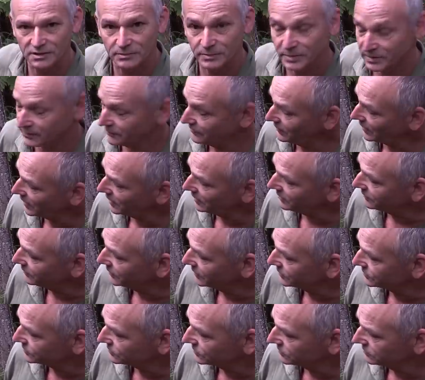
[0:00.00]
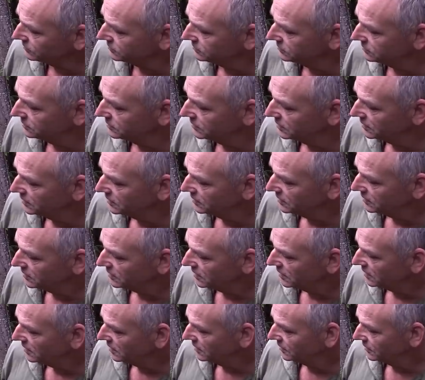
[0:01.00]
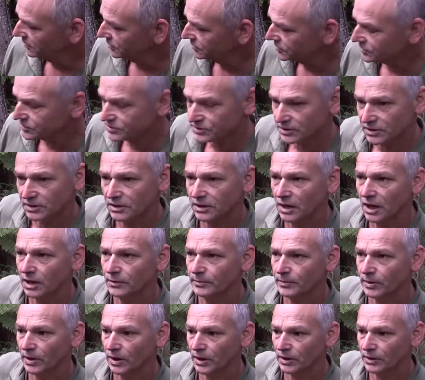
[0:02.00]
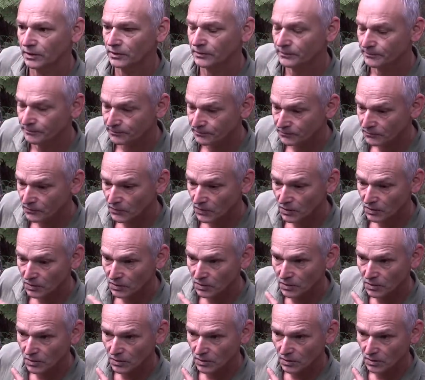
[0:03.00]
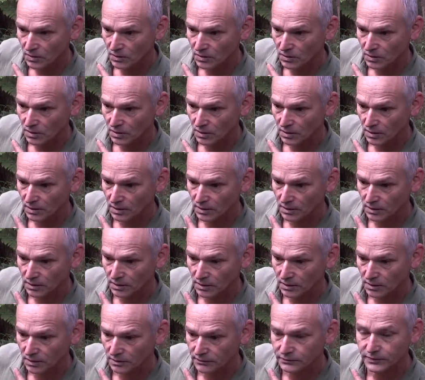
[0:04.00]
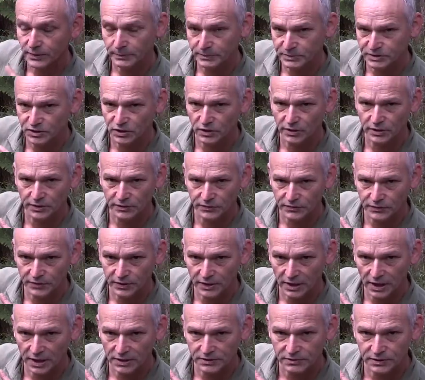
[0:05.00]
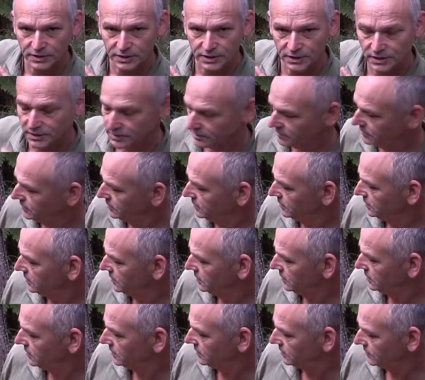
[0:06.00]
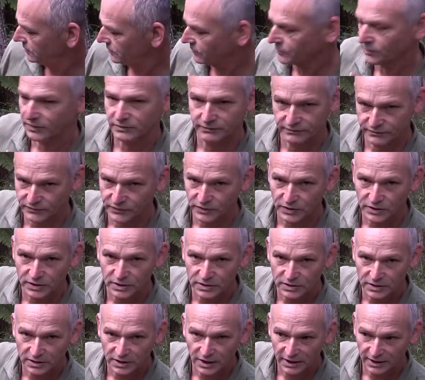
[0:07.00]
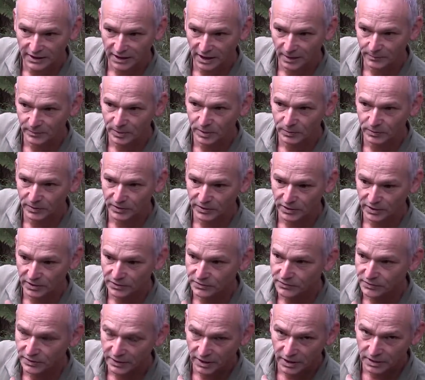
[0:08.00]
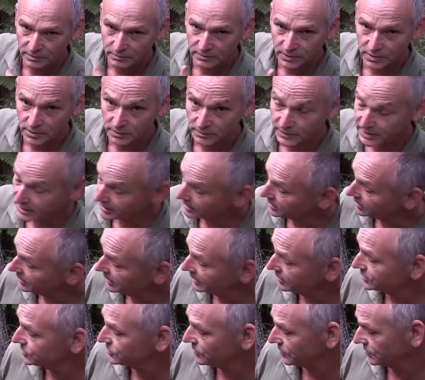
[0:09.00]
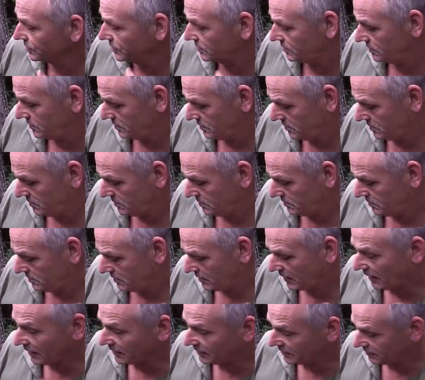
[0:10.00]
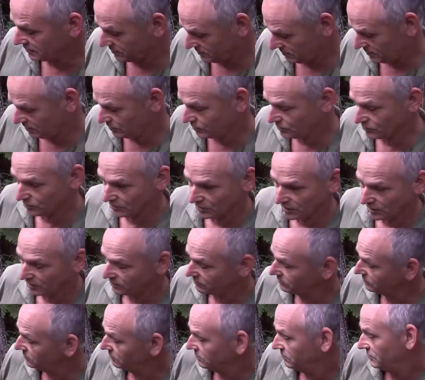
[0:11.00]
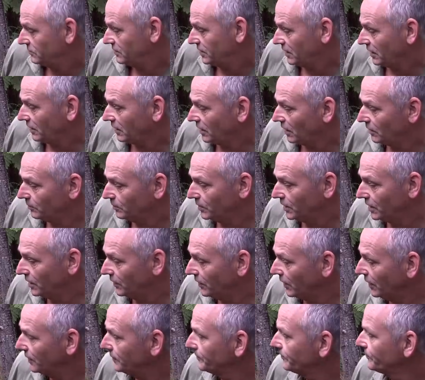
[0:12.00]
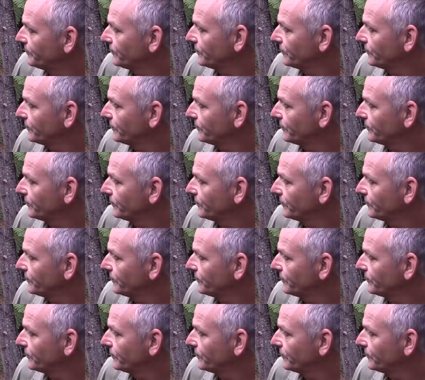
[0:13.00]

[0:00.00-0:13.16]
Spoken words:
and a bit faded, that's all. This is a LoPro Flipside 300 for a camera with a 300mm lens on it. Can go bigger, though.